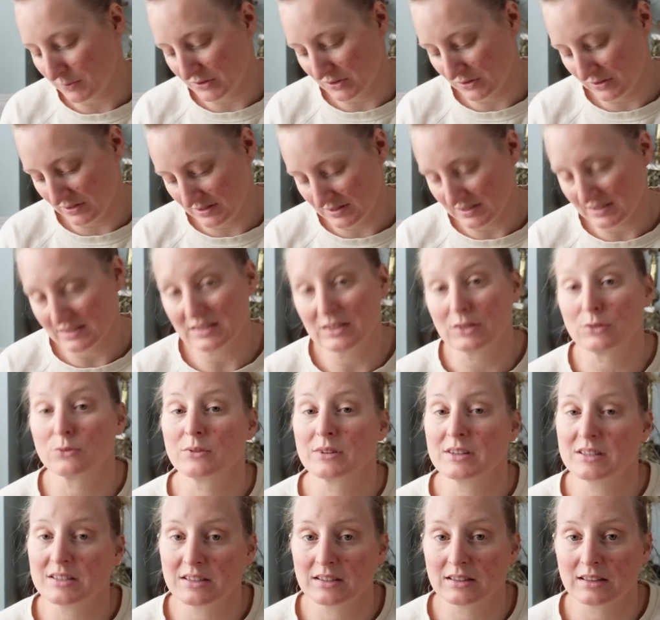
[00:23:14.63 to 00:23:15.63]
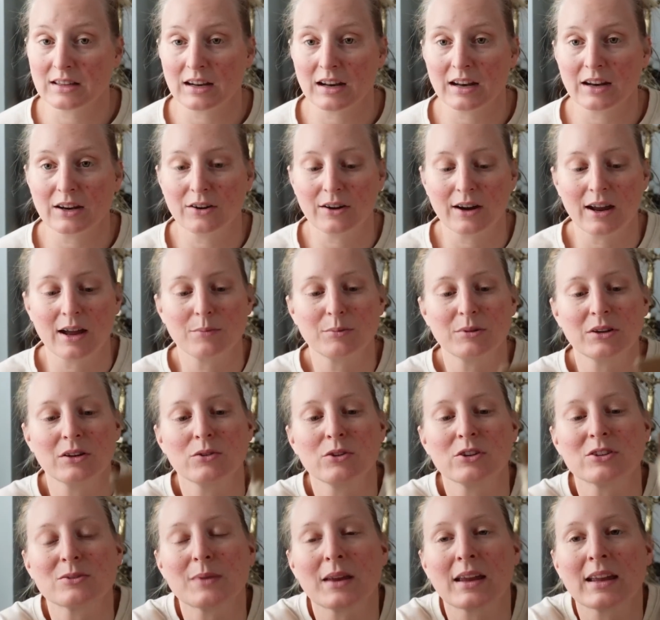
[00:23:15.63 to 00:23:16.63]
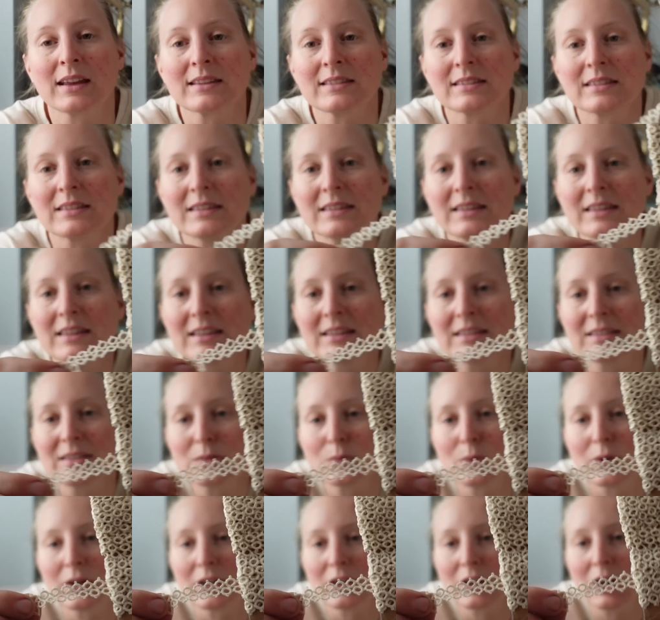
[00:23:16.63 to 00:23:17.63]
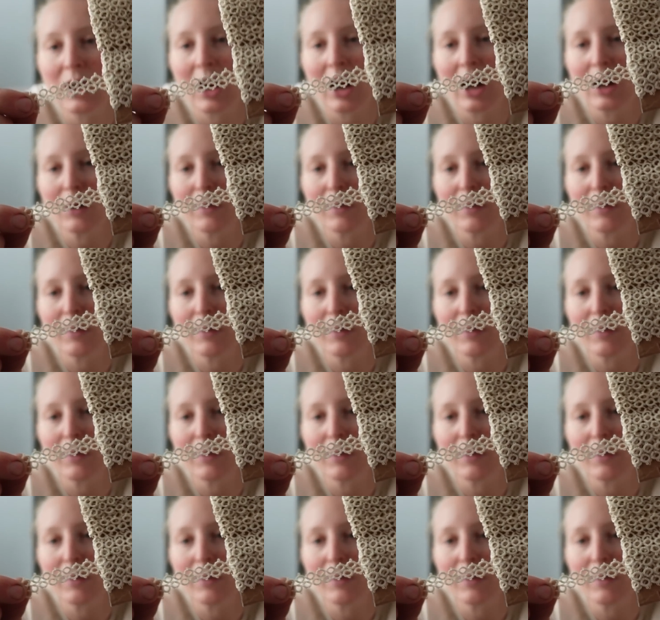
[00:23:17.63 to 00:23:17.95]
so this is the reason that I grabbed it, was because this one caught